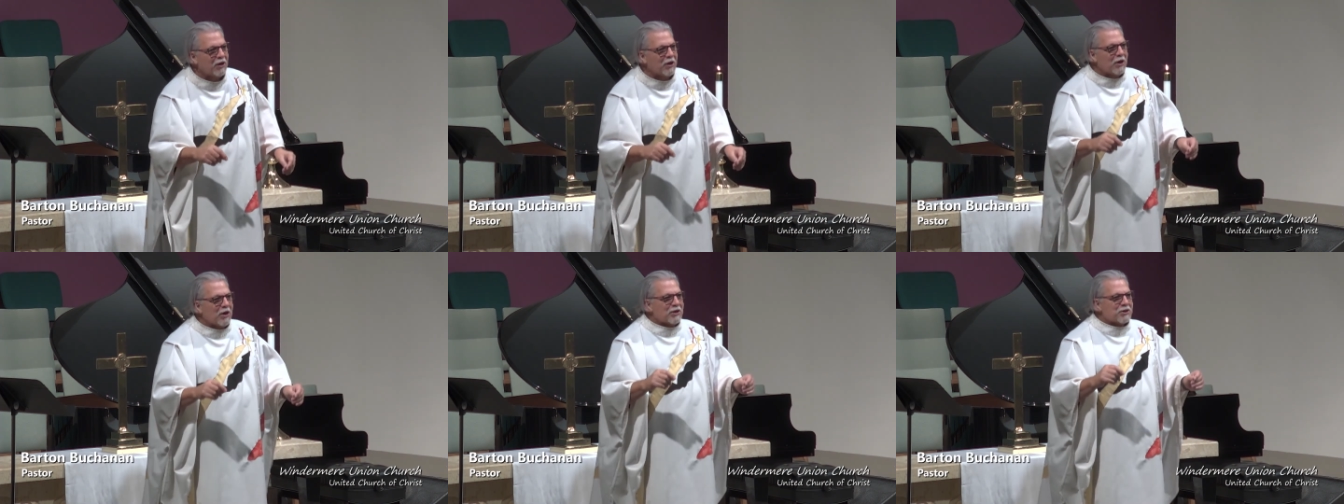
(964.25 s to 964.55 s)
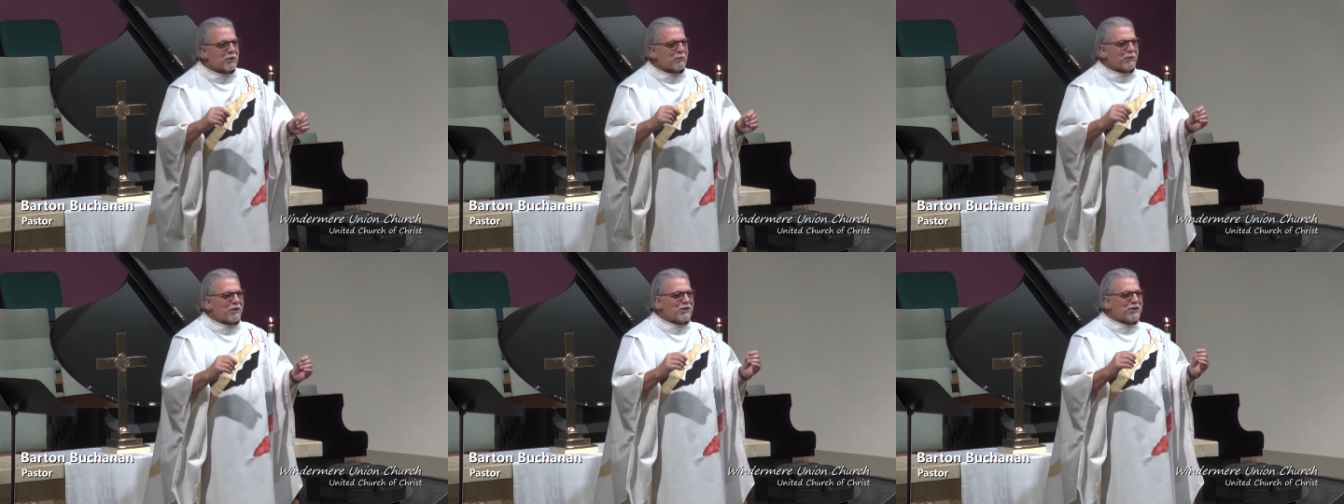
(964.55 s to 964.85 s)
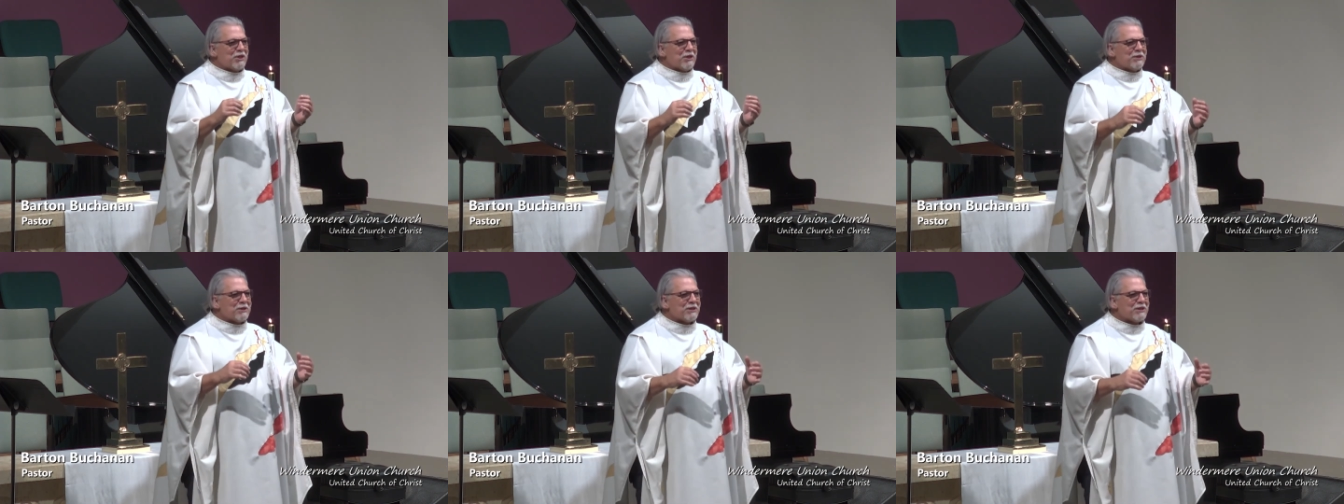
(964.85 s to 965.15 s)
So when
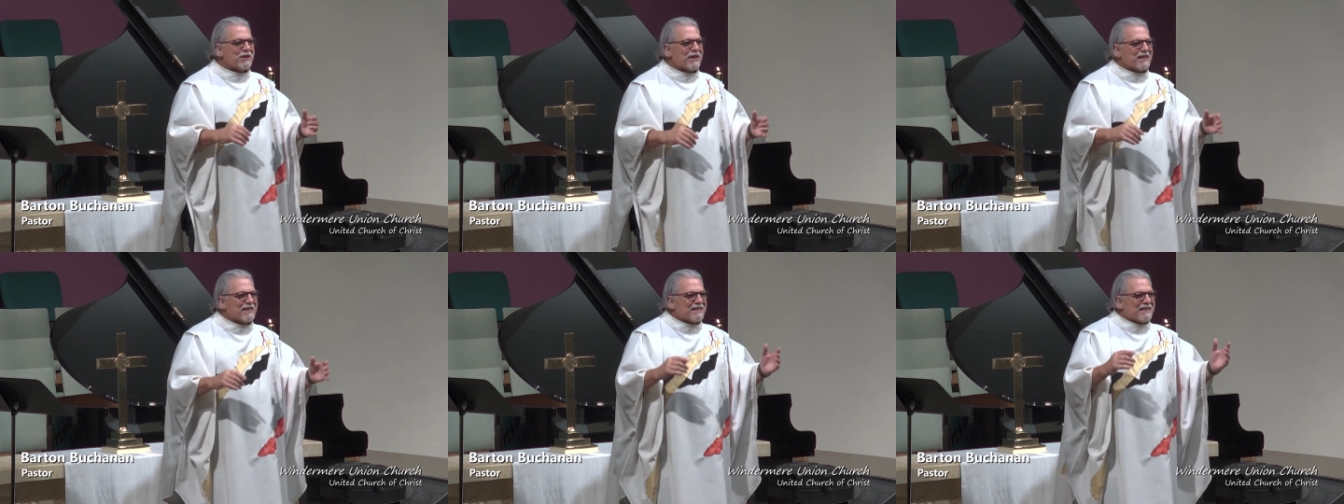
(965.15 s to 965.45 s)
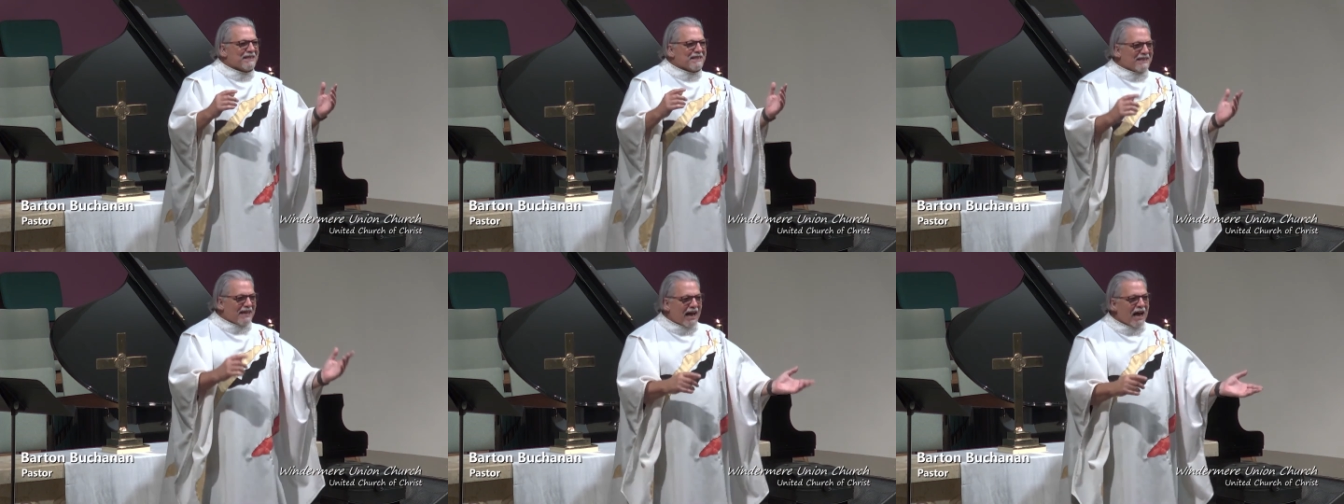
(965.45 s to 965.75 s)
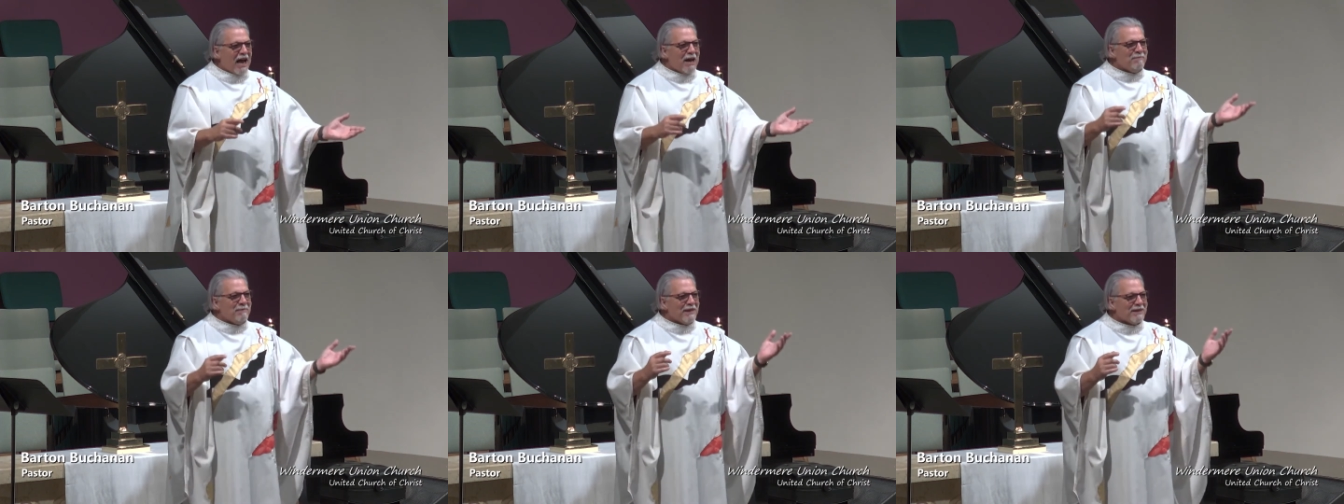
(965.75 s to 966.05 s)
Jesus says the
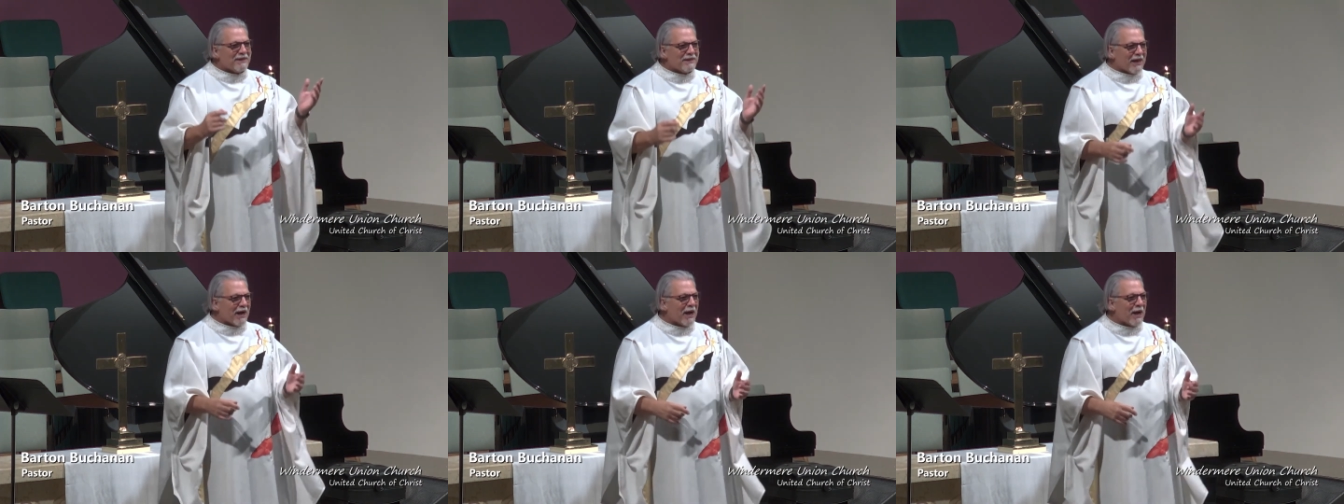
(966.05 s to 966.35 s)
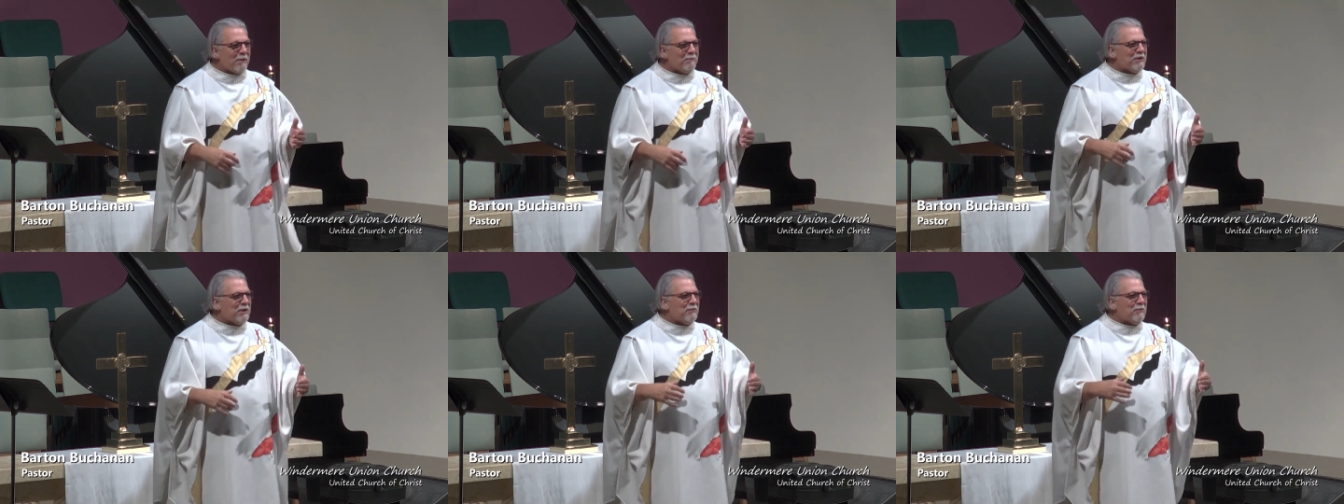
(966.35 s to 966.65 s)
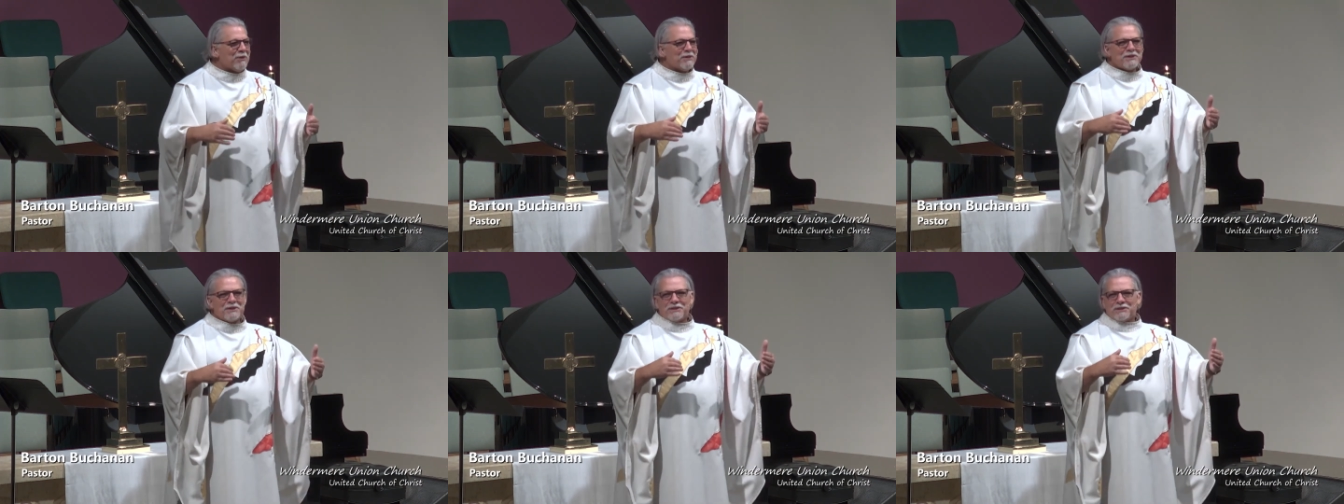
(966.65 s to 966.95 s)
time has come, he
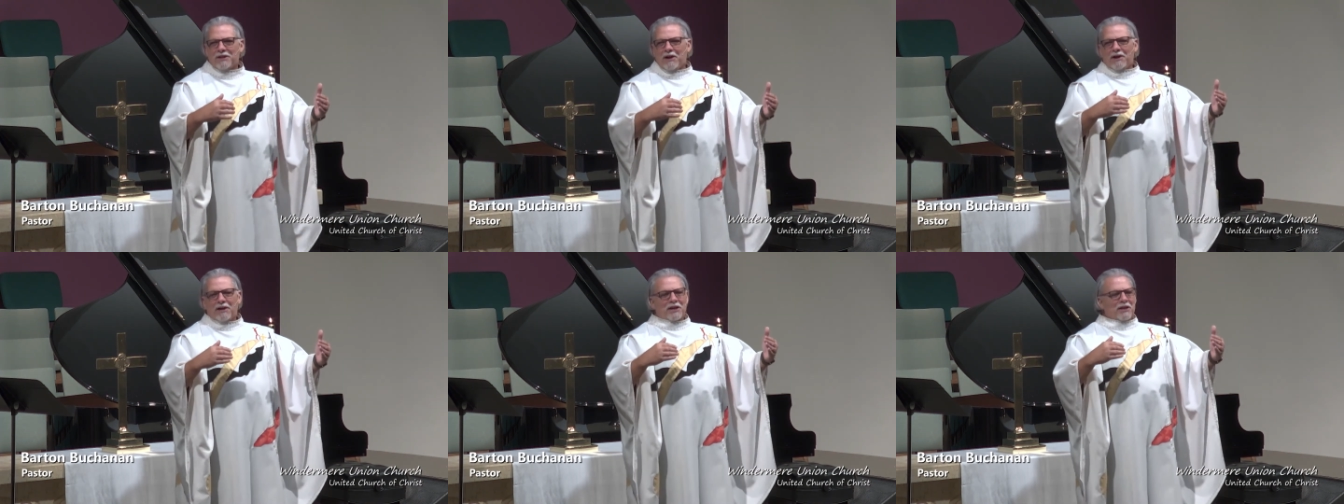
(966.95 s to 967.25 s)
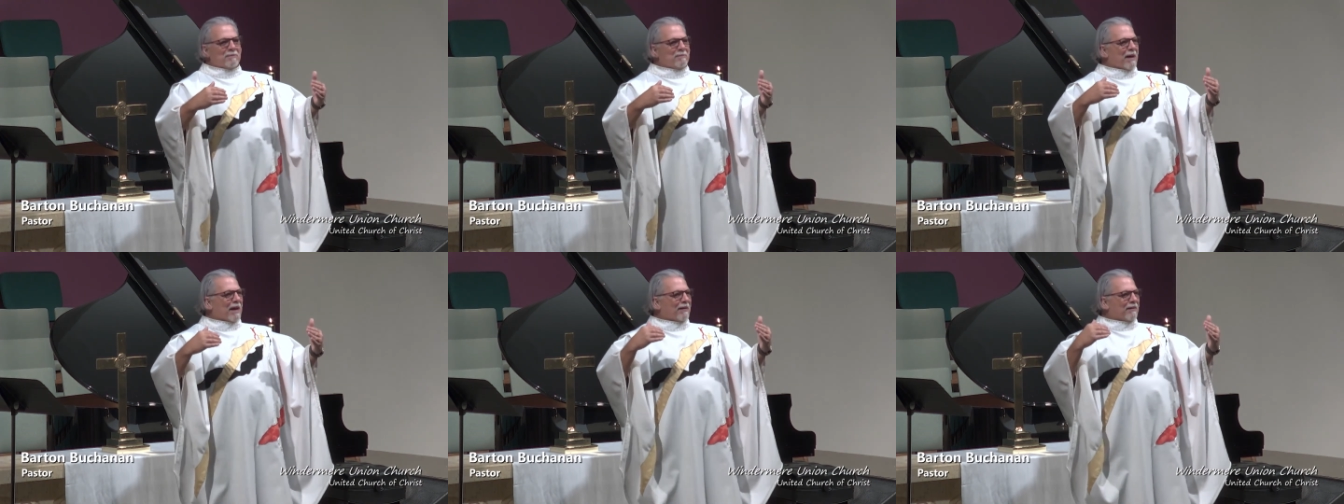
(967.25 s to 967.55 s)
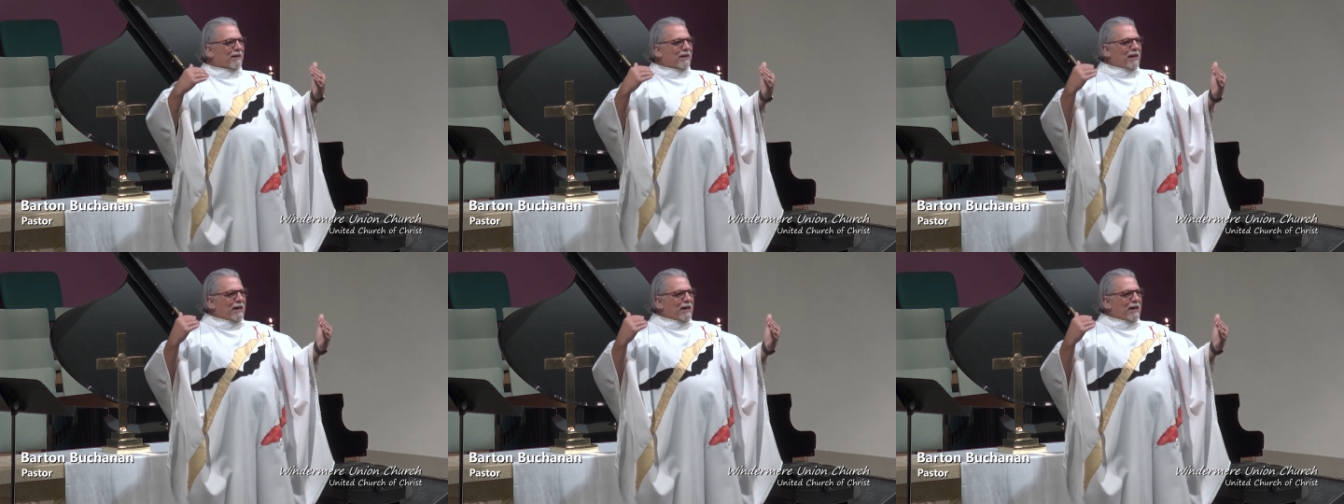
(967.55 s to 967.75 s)
wasn't talking about,